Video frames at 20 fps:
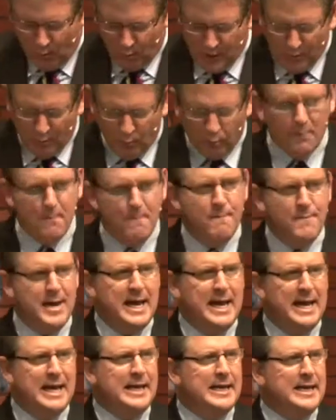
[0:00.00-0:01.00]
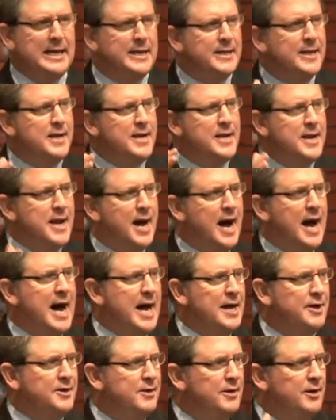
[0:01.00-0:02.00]
we were made
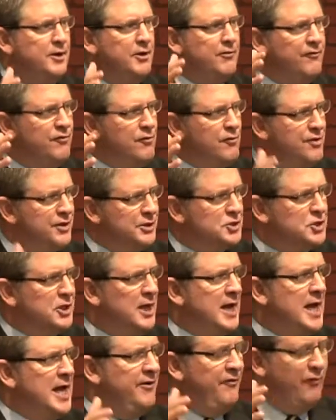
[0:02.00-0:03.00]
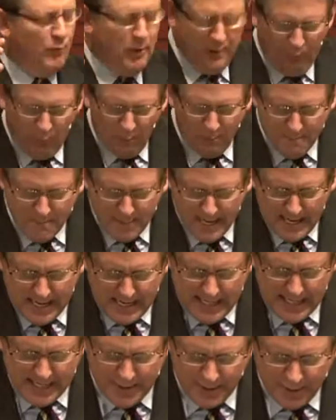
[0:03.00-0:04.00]
not for this life. We were
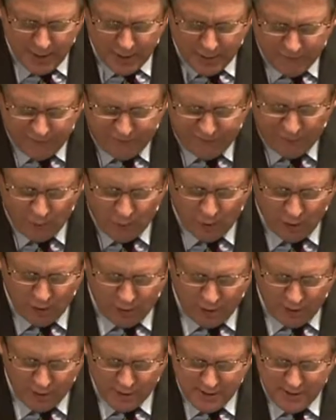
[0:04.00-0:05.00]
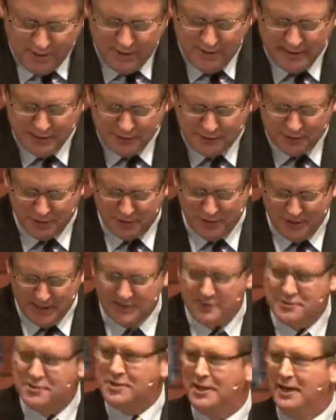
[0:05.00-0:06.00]
made for
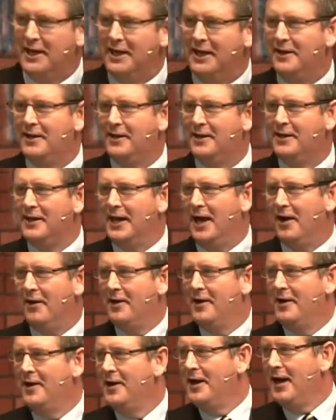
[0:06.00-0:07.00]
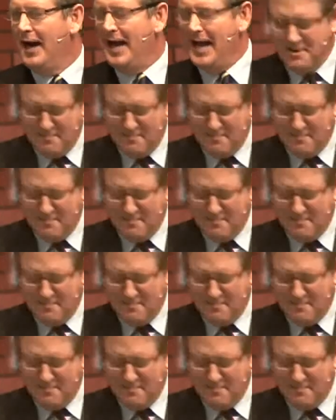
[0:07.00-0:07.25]
eternity. Now, I